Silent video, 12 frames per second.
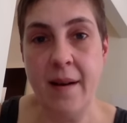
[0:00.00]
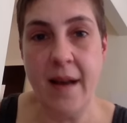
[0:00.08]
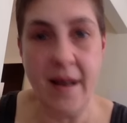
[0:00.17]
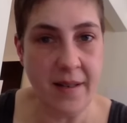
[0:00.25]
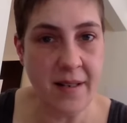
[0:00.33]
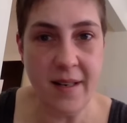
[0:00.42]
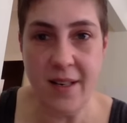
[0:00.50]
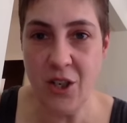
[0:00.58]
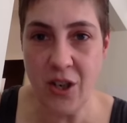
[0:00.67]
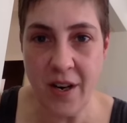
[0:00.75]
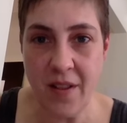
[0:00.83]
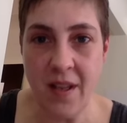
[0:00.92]
Alison and
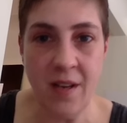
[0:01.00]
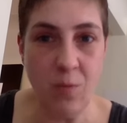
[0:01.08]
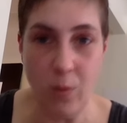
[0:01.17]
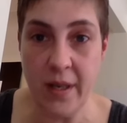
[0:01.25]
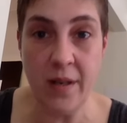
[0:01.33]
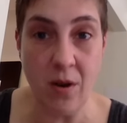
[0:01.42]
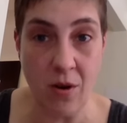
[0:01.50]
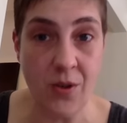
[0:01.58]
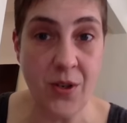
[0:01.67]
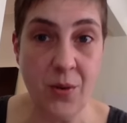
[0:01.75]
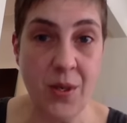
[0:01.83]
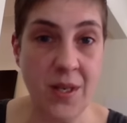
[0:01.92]
Jonathan will
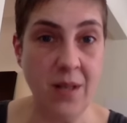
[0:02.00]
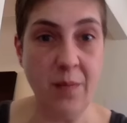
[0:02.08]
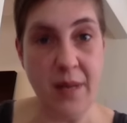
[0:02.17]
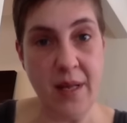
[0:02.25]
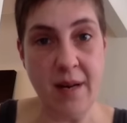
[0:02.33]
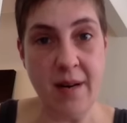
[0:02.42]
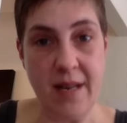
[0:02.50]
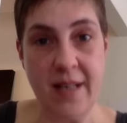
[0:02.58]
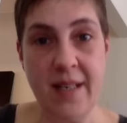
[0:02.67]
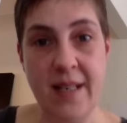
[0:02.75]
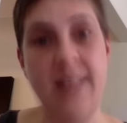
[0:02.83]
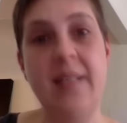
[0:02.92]
also still be there in
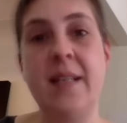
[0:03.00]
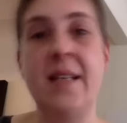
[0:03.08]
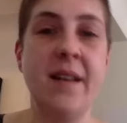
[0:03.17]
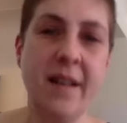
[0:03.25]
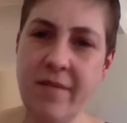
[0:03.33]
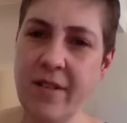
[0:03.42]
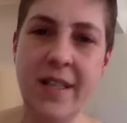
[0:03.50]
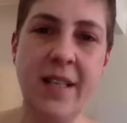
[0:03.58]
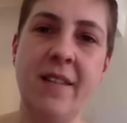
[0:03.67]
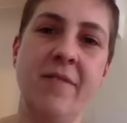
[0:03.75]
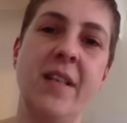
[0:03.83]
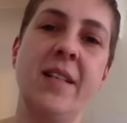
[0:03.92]
D.C. covering
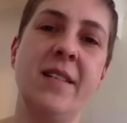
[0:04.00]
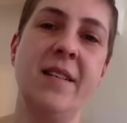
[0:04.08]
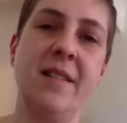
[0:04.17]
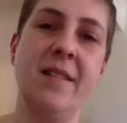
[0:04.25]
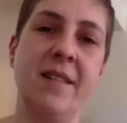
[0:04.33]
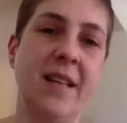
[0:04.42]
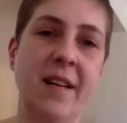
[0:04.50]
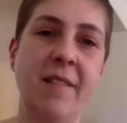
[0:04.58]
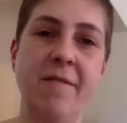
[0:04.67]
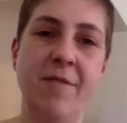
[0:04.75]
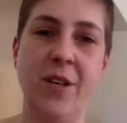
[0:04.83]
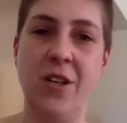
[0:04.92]
the event and getting
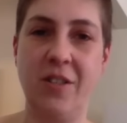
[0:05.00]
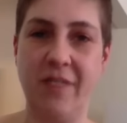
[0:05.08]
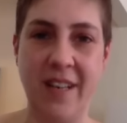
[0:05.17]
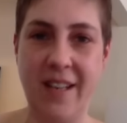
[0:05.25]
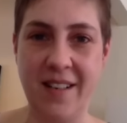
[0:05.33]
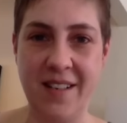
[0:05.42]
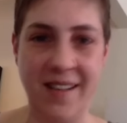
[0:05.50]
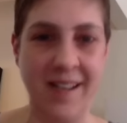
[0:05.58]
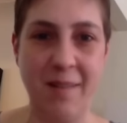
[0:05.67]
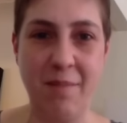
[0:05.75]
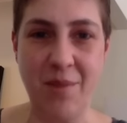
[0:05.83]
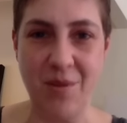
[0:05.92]
footage of any
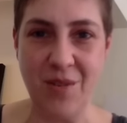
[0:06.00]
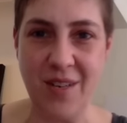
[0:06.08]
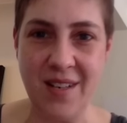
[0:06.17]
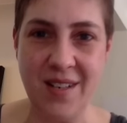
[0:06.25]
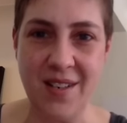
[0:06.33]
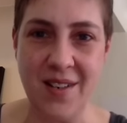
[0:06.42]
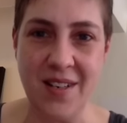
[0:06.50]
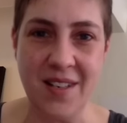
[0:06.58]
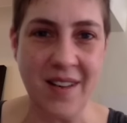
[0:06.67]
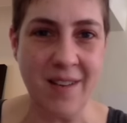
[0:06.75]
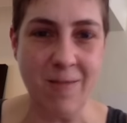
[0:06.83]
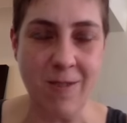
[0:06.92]
exciting protests on the
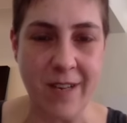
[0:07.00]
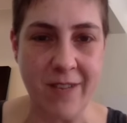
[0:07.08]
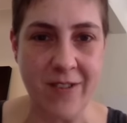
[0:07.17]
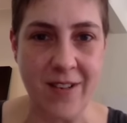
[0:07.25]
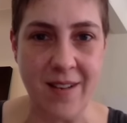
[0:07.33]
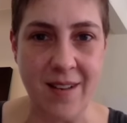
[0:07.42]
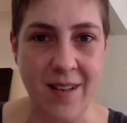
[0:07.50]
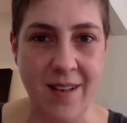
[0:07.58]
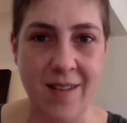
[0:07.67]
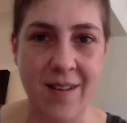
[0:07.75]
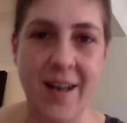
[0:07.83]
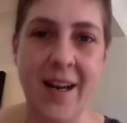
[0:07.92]
sidewalk outside the
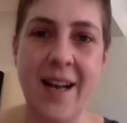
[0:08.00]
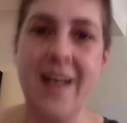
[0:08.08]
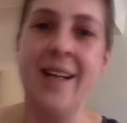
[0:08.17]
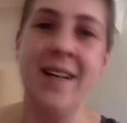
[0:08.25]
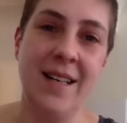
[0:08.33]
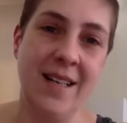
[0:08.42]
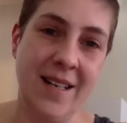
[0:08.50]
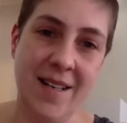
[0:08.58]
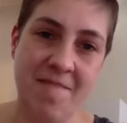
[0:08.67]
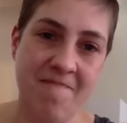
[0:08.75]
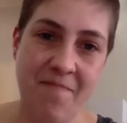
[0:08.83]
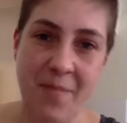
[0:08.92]
theater,
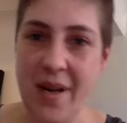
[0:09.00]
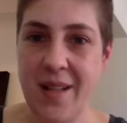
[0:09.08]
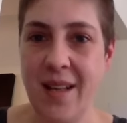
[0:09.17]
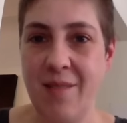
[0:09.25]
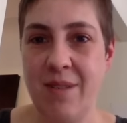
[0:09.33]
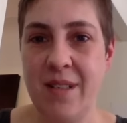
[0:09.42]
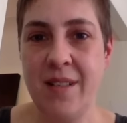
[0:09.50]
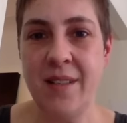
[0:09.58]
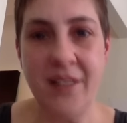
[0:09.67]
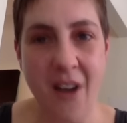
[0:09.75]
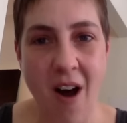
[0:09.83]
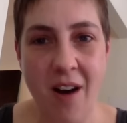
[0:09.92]
but they will
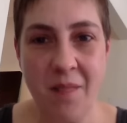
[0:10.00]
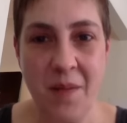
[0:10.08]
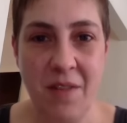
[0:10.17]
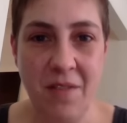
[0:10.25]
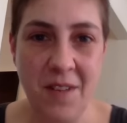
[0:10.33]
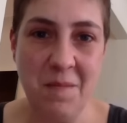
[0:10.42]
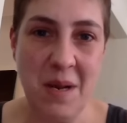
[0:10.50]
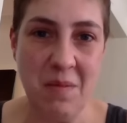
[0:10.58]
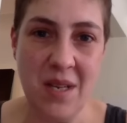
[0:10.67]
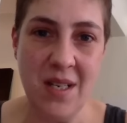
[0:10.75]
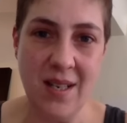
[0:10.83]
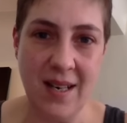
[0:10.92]
not be filming
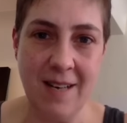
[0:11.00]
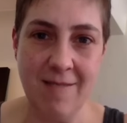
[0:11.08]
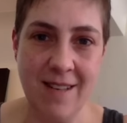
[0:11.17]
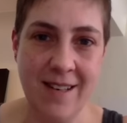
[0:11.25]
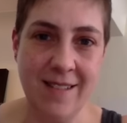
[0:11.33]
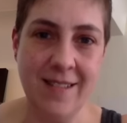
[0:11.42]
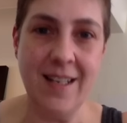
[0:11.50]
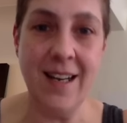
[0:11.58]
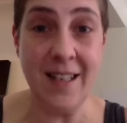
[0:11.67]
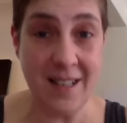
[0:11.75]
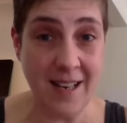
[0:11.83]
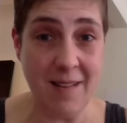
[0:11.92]
me sitting around
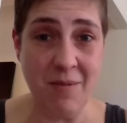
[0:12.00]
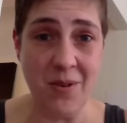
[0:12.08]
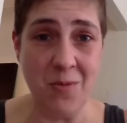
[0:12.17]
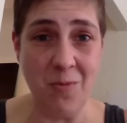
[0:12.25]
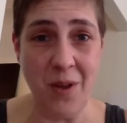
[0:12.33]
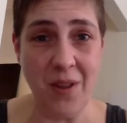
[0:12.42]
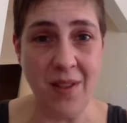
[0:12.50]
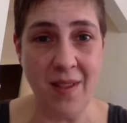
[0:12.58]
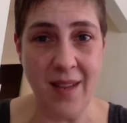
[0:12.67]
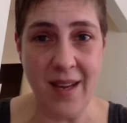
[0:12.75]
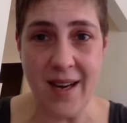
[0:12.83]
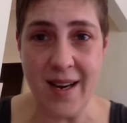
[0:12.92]
a table with
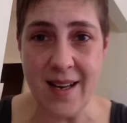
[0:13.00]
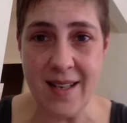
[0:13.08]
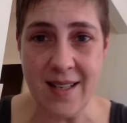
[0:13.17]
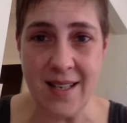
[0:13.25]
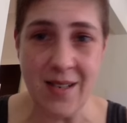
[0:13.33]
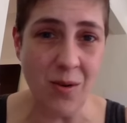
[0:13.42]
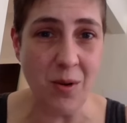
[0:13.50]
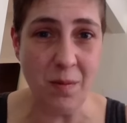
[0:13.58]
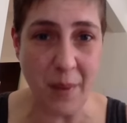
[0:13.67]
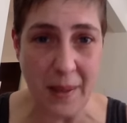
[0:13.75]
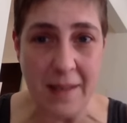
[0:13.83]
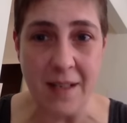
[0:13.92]
the guys, these old
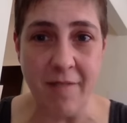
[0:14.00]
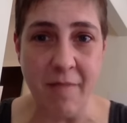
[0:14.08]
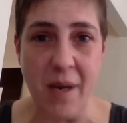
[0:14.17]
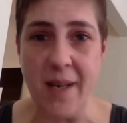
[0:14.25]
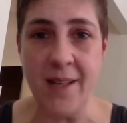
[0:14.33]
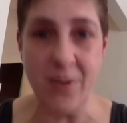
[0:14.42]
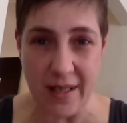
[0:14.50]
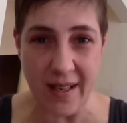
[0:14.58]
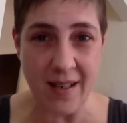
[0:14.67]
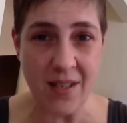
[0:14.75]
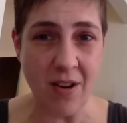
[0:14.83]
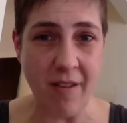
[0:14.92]
buddies of mine,
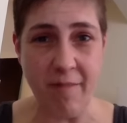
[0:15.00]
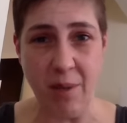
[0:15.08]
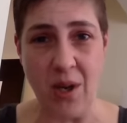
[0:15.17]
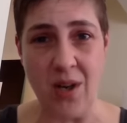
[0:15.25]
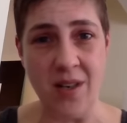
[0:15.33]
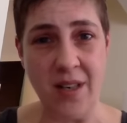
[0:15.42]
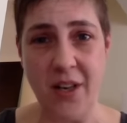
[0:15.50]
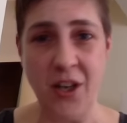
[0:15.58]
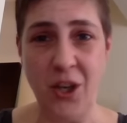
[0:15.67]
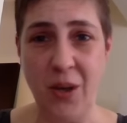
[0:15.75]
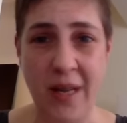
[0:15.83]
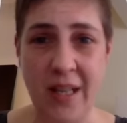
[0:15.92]
drinking Sauv Blanc,
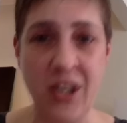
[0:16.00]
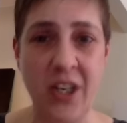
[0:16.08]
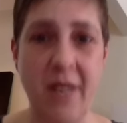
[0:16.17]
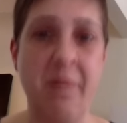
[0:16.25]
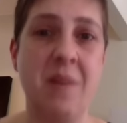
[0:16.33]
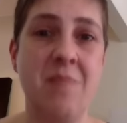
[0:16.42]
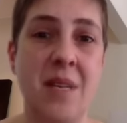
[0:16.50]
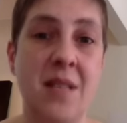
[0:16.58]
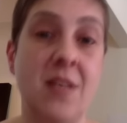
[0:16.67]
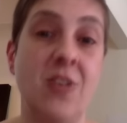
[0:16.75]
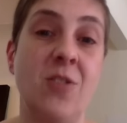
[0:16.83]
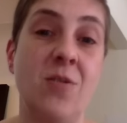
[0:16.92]
shooting the shit about
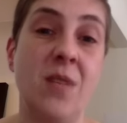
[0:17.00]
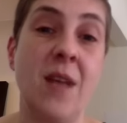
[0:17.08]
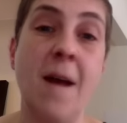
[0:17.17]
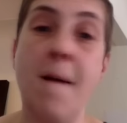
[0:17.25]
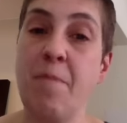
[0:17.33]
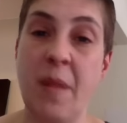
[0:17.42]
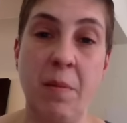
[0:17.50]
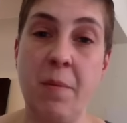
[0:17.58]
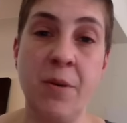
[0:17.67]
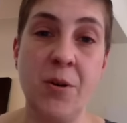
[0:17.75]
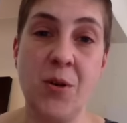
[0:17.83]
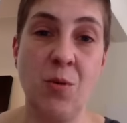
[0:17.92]
men's issues, the
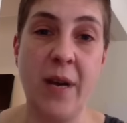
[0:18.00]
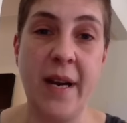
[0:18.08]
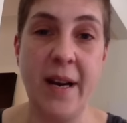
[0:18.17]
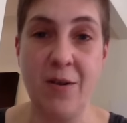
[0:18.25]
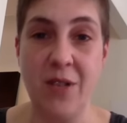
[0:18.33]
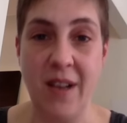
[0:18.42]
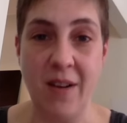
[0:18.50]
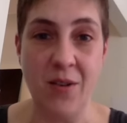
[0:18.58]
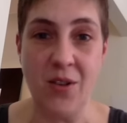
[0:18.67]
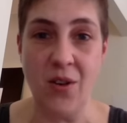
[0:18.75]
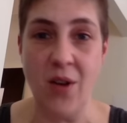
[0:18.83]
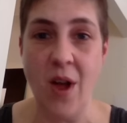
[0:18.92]
proposed White House
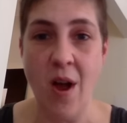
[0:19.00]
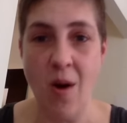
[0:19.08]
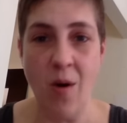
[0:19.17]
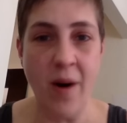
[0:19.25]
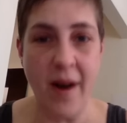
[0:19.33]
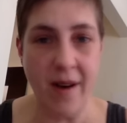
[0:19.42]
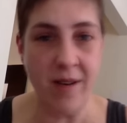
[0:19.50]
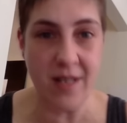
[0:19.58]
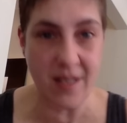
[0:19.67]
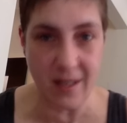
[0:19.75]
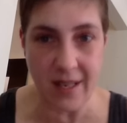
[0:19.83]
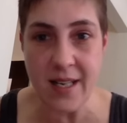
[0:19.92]
counsel, or how
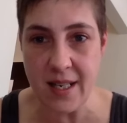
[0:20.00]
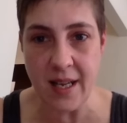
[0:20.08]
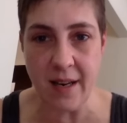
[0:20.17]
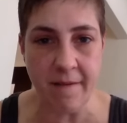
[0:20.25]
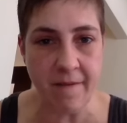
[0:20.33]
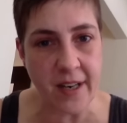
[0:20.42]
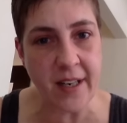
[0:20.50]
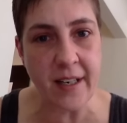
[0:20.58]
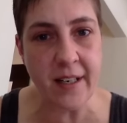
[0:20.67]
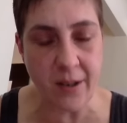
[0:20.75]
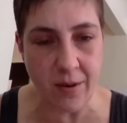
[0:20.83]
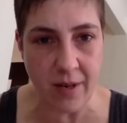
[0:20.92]
it's the least they could
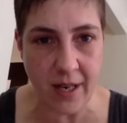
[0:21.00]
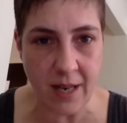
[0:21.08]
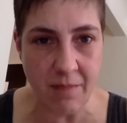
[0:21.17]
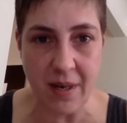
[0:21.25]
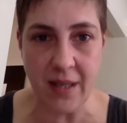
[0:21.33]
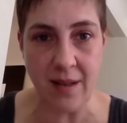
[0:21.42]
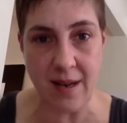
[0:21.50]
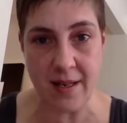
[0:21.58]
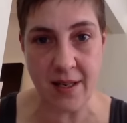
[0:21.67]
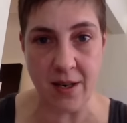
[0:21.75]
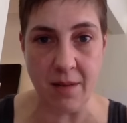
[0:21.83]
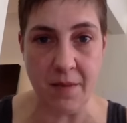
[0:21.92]
fucking do to keep my
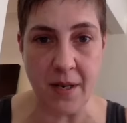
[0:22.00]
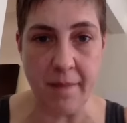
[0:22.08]
glass topped